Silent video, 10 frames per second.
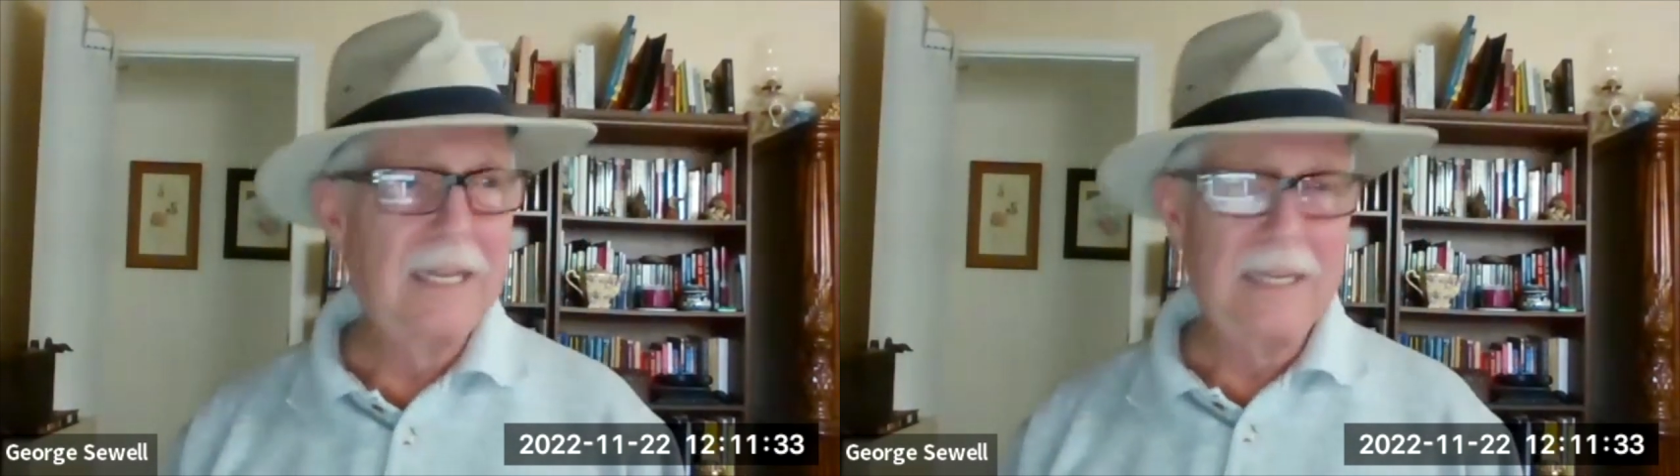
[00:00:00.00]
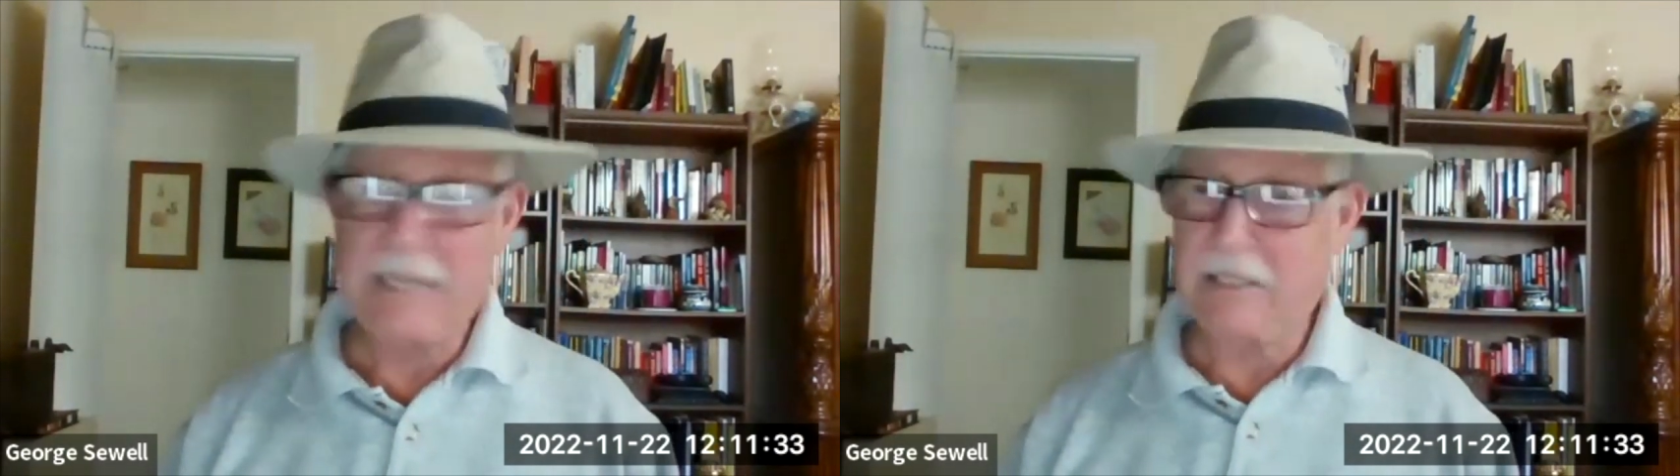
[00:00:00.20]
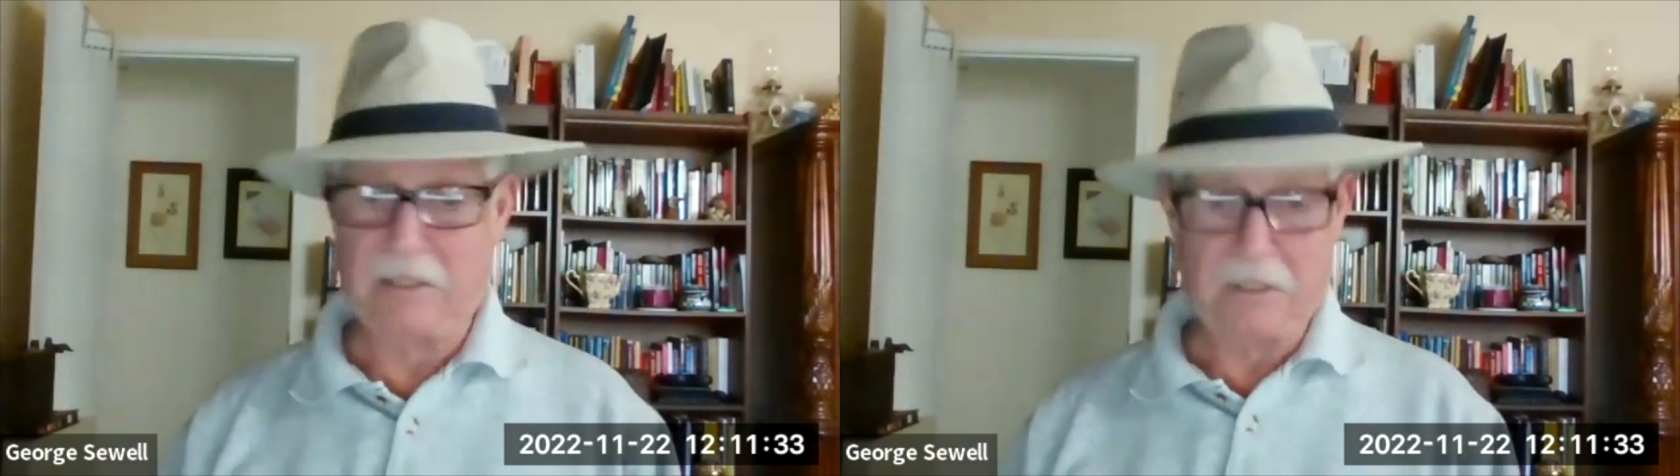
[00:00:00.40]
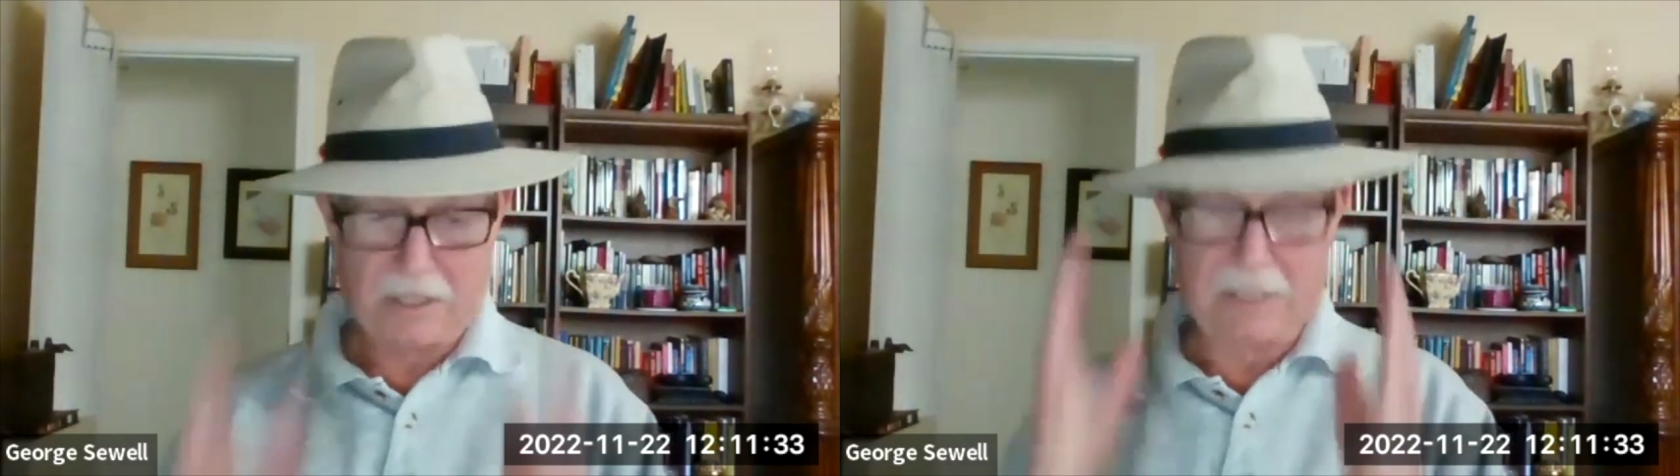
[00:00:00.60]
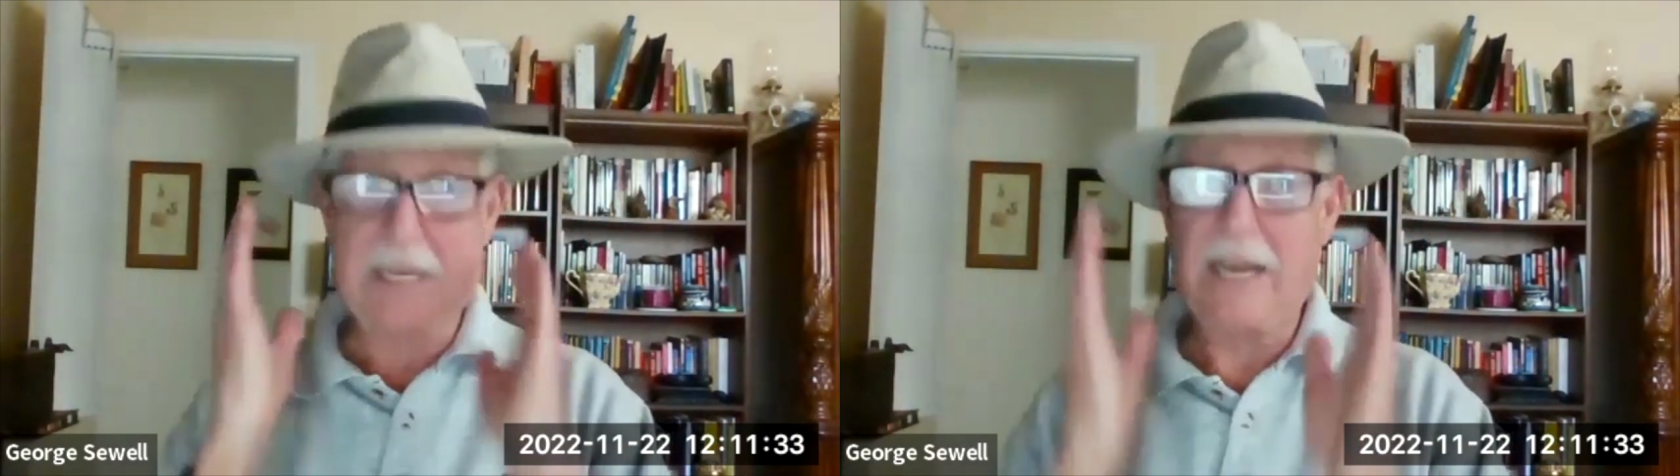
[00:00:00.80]
that's just
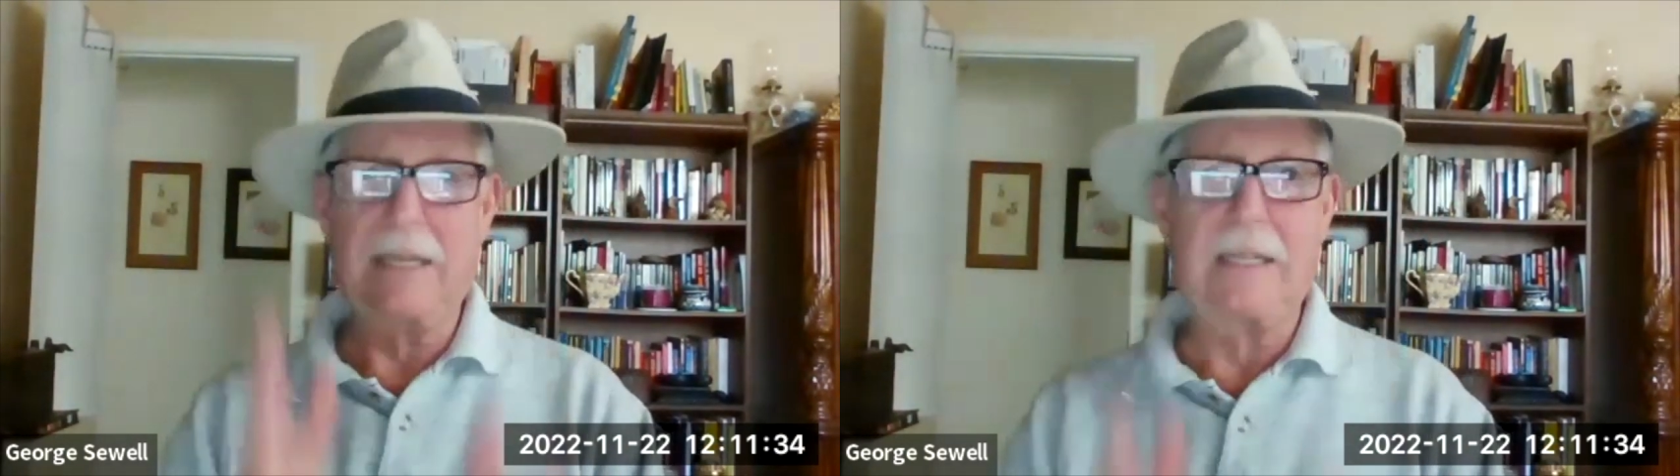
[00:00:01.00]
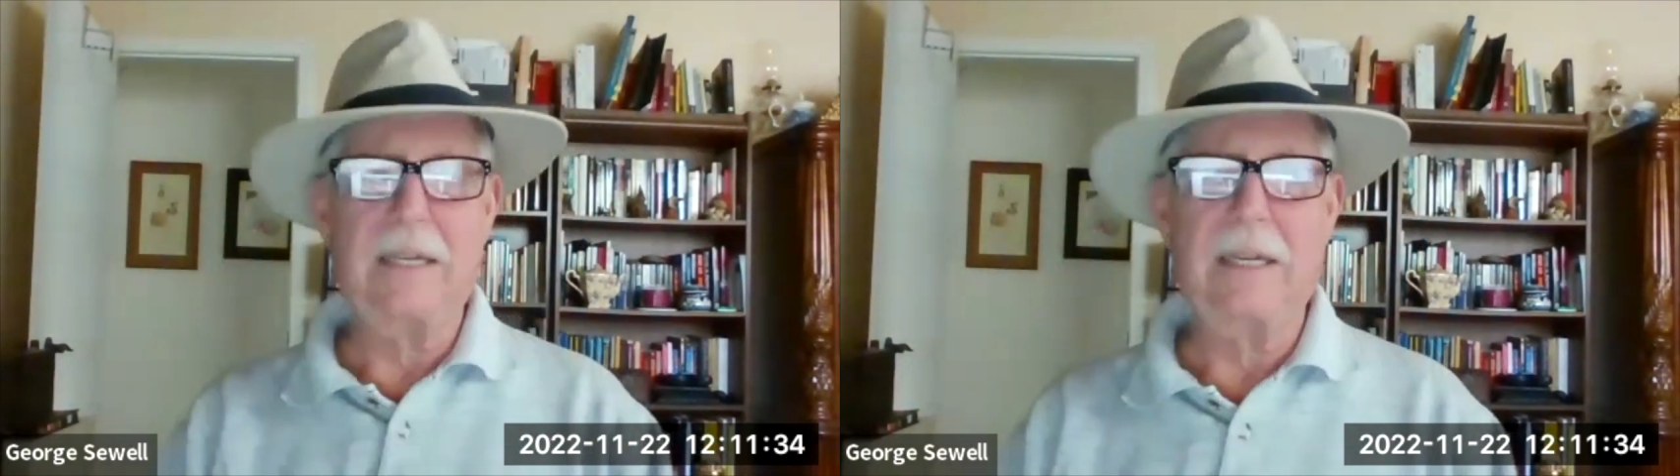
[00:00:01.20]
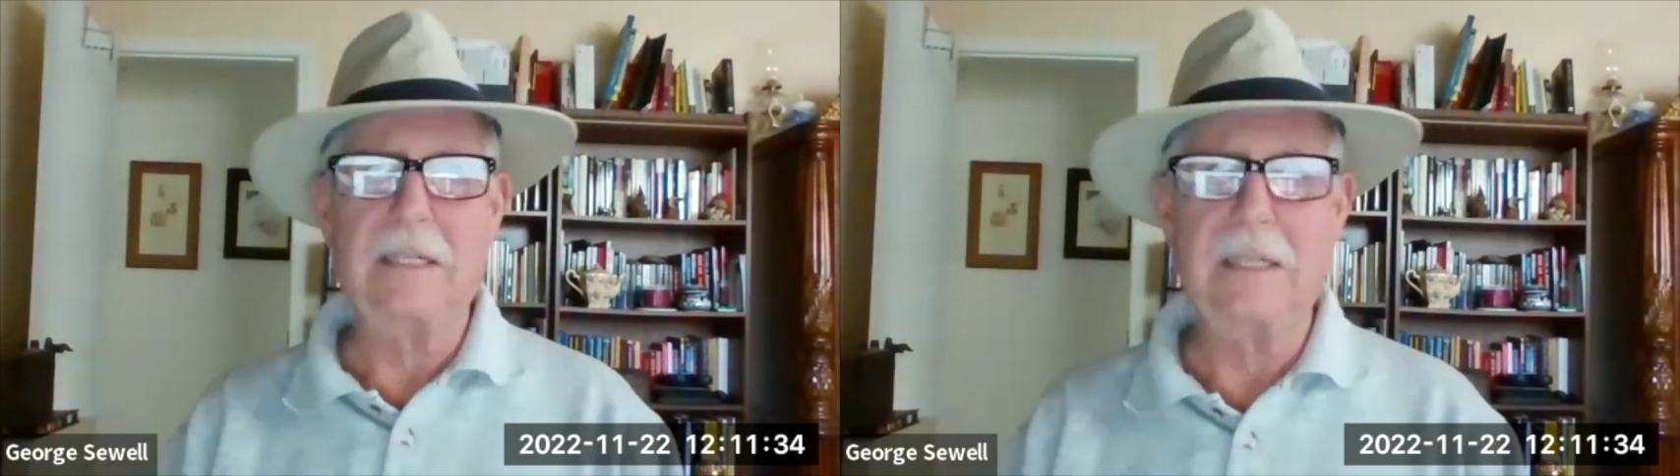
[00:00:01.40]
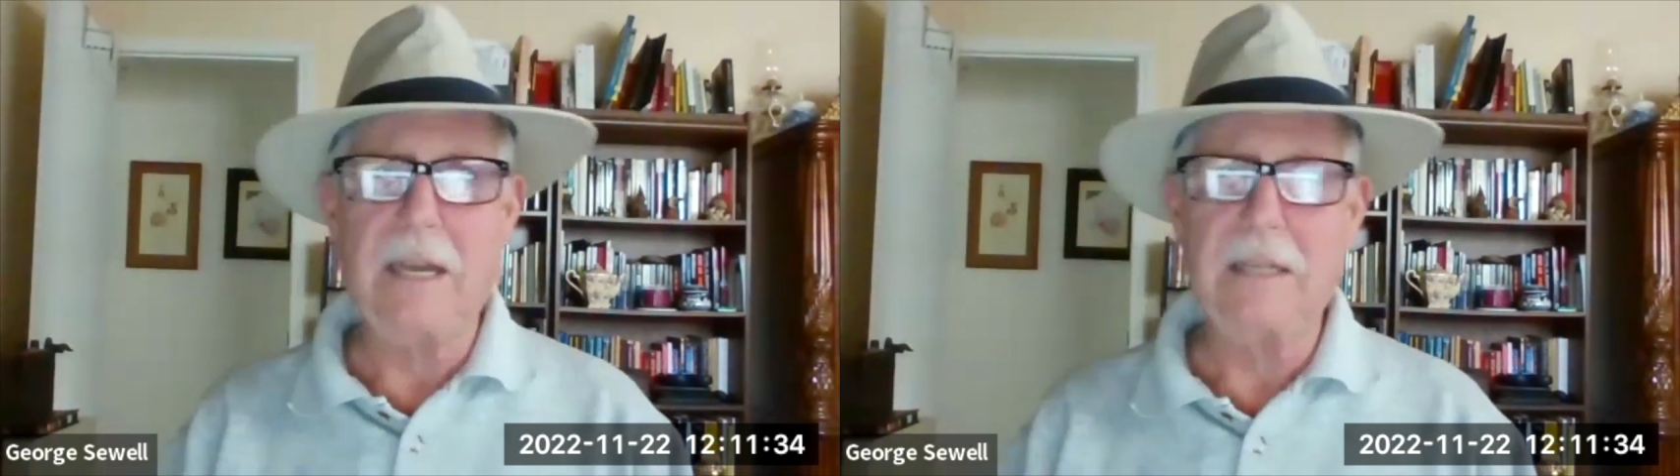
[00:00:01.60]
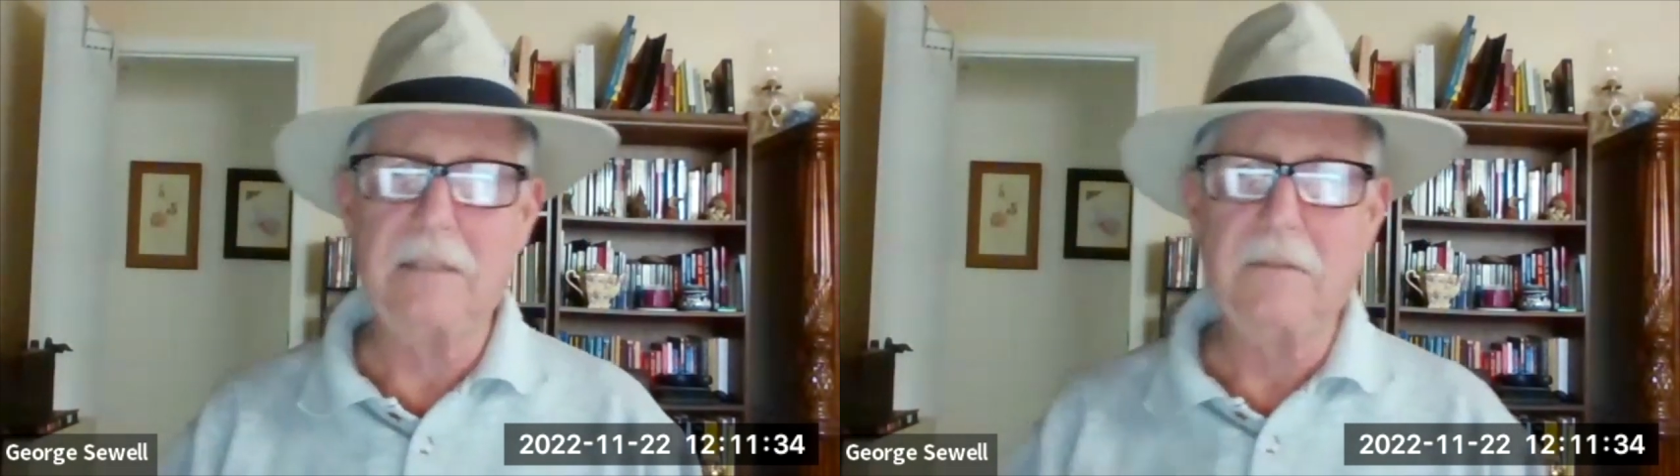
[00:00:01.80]
a tiny, tiny
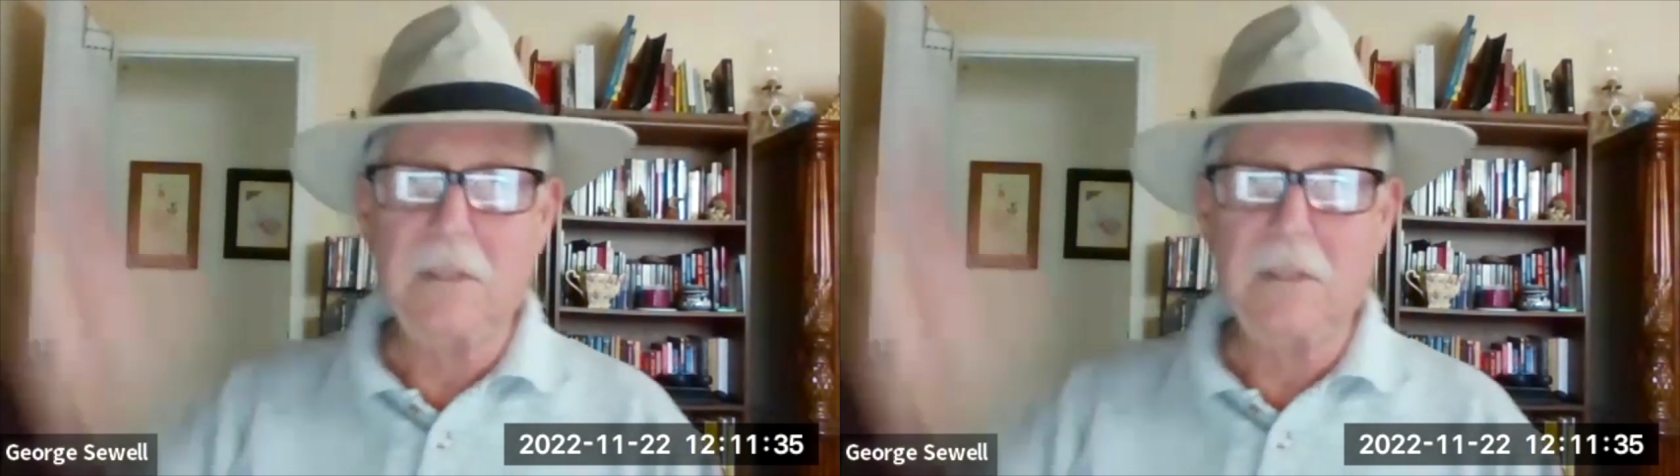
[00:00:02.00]
slice of it.